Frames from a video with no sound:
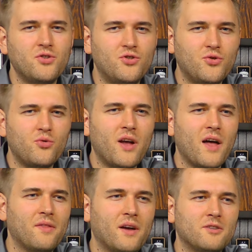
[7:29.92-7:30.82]
you do
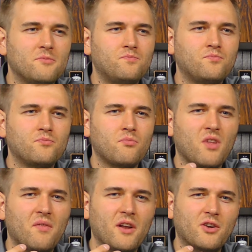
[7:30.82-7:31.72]
get that
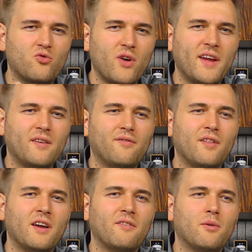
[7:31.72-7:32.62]
that grain
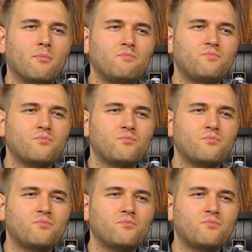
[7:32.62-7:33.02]
flavor.